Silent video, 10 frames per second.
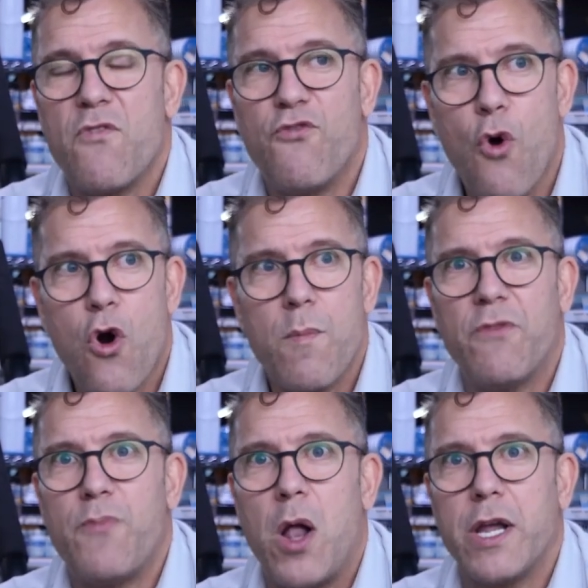form
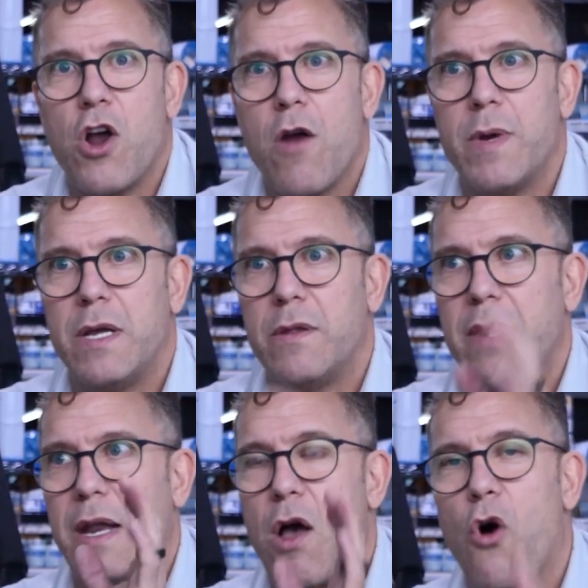of polycarbonate
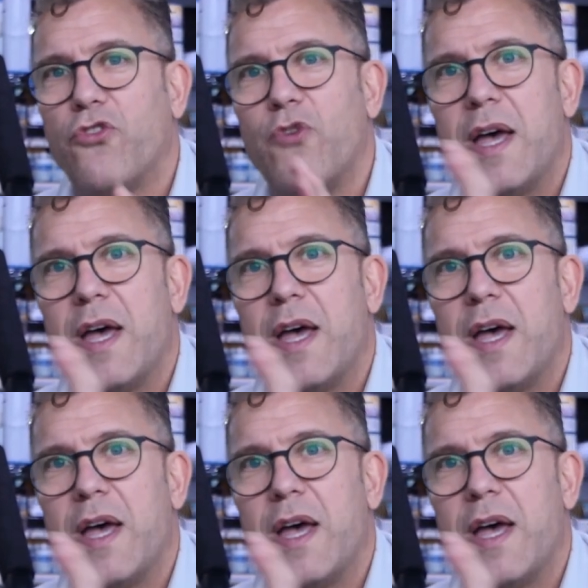that also